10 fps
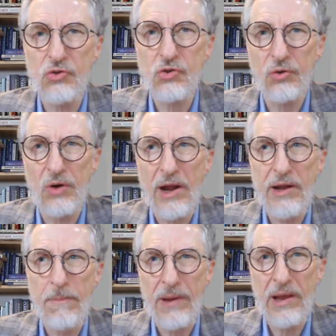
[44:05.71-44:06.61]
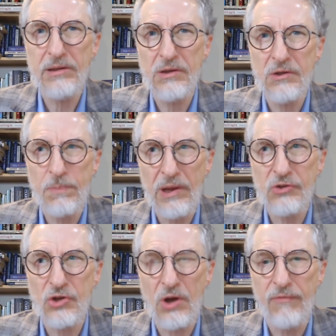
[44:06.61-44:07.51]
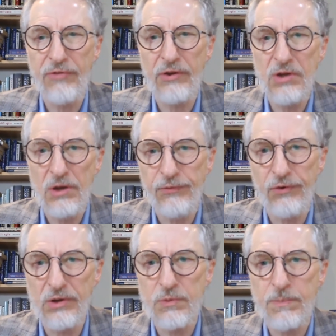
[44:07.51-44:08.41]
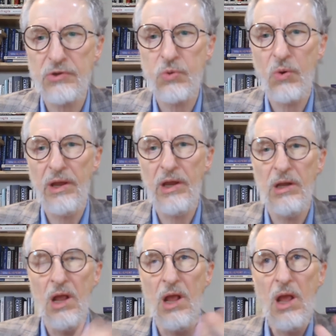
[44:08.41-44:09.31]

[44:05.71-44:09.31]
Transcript: try to paint this picture of the difference between